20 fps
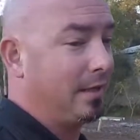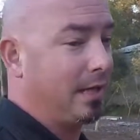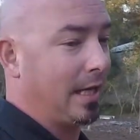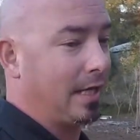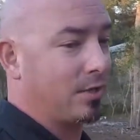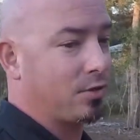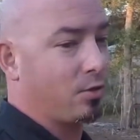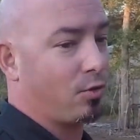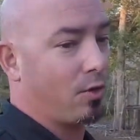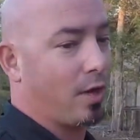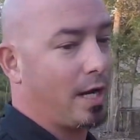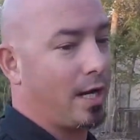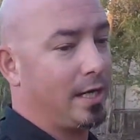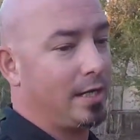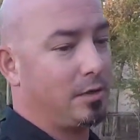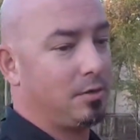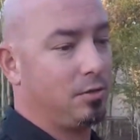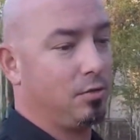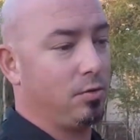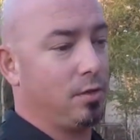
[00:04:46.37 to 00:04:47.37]
I
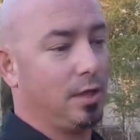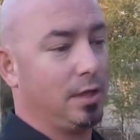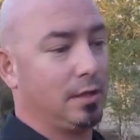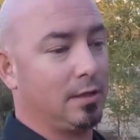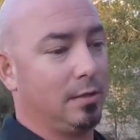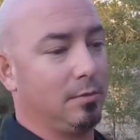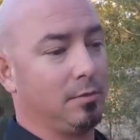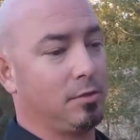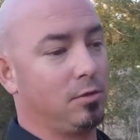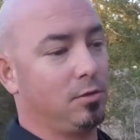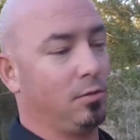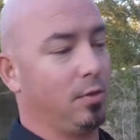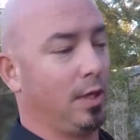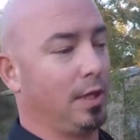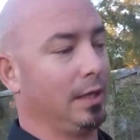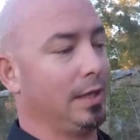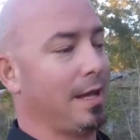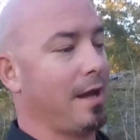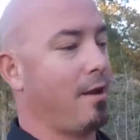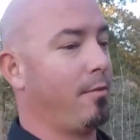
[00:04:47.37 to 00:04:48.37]
tried to get them to
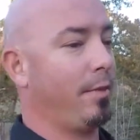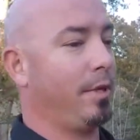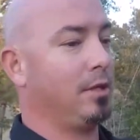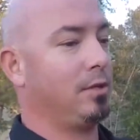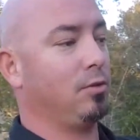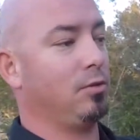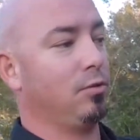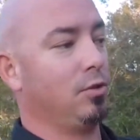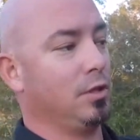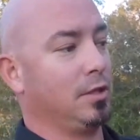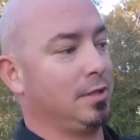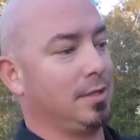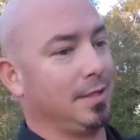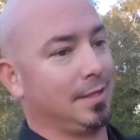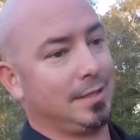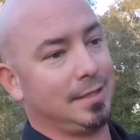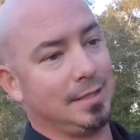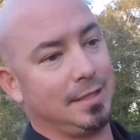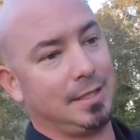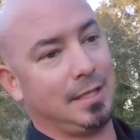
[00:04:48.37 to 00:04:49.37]
allow me to just
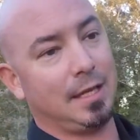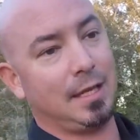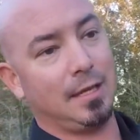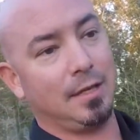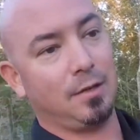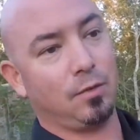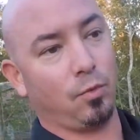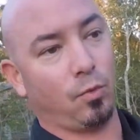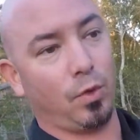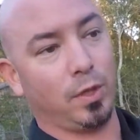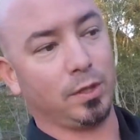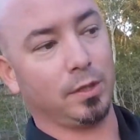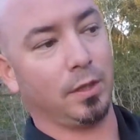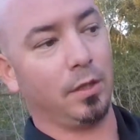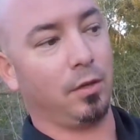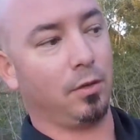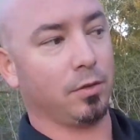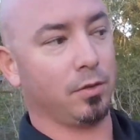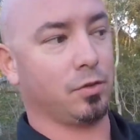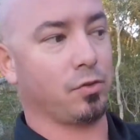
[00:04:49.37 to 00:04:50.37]
extend one
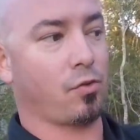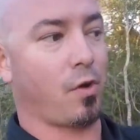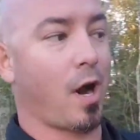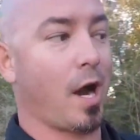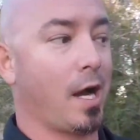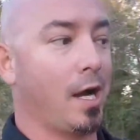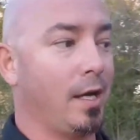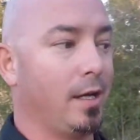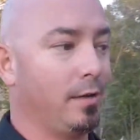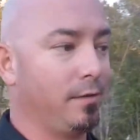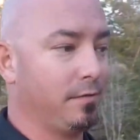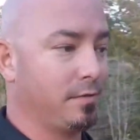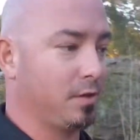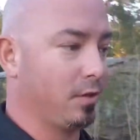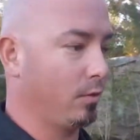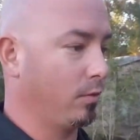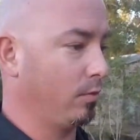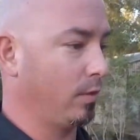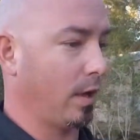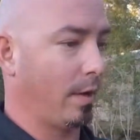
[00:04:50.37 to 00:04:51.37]
long drive,
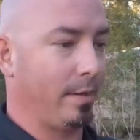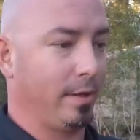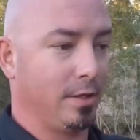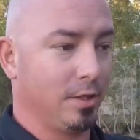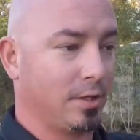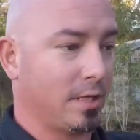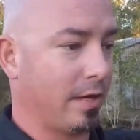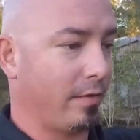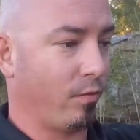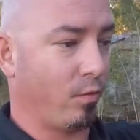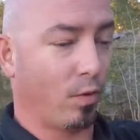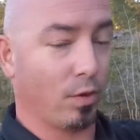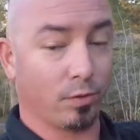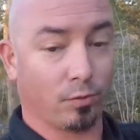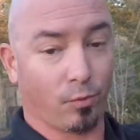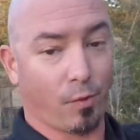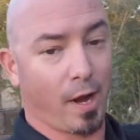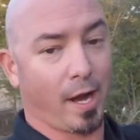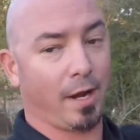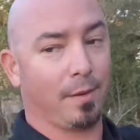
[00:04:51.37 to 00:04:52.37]
so I mean just have
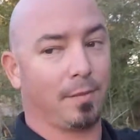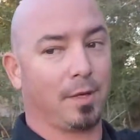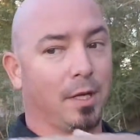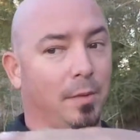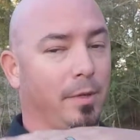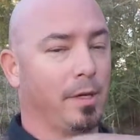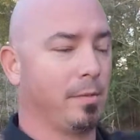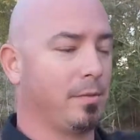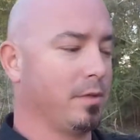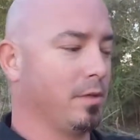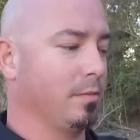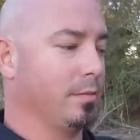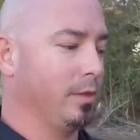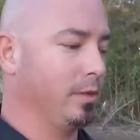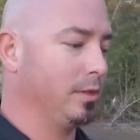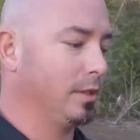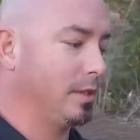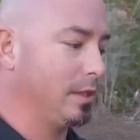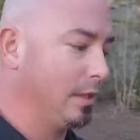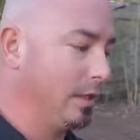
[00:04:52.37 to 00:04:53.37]
one ramp coming up to the
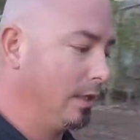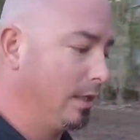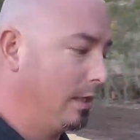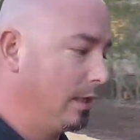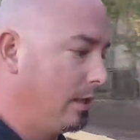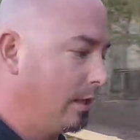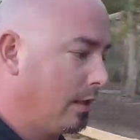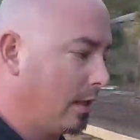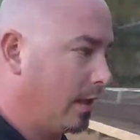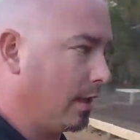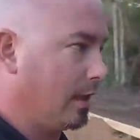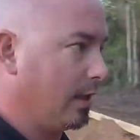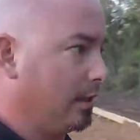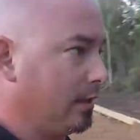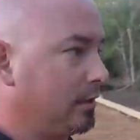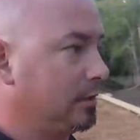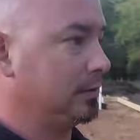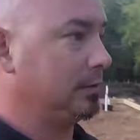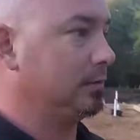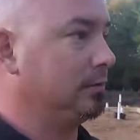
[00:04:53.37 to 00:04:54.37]
building,
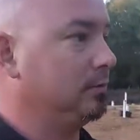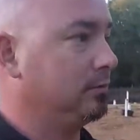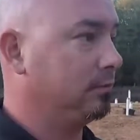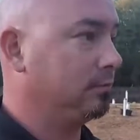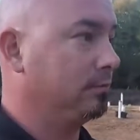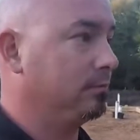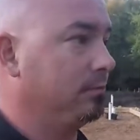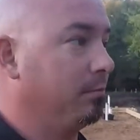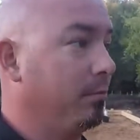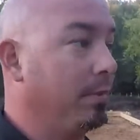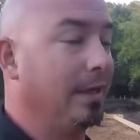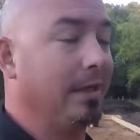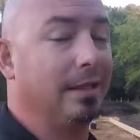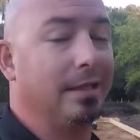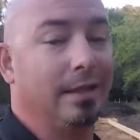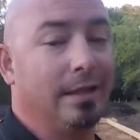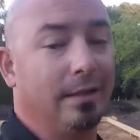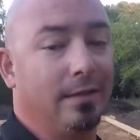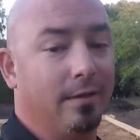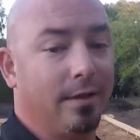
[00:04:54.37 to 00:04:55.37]
but
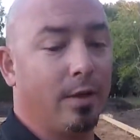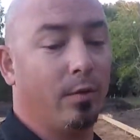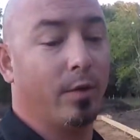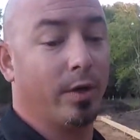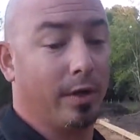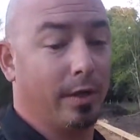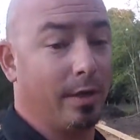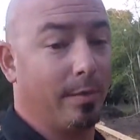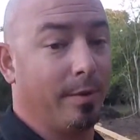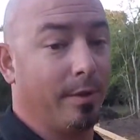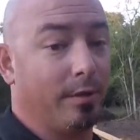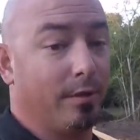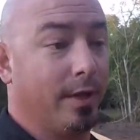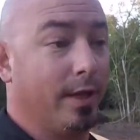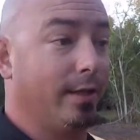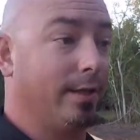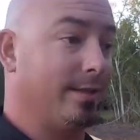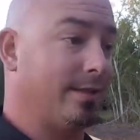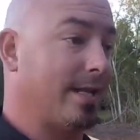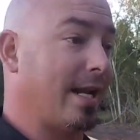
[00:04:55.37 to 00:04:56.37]
they wouldn't allow me to do
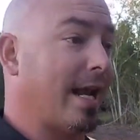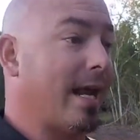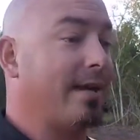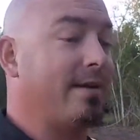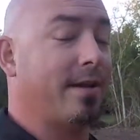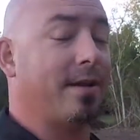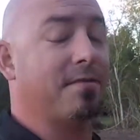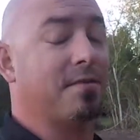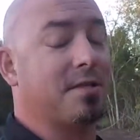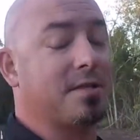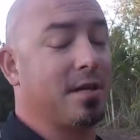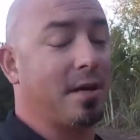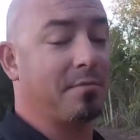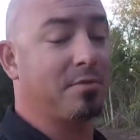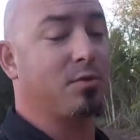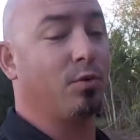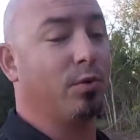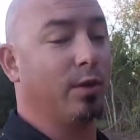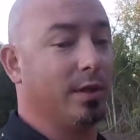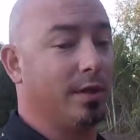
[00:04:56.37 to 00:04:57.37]
that. They said I had to have some
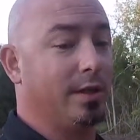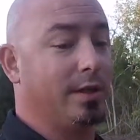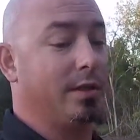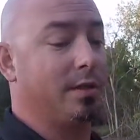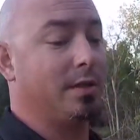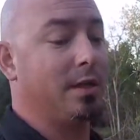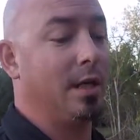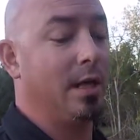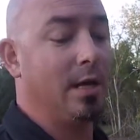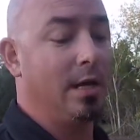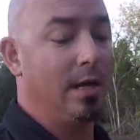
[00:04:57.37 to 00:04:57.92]
sort of ditch.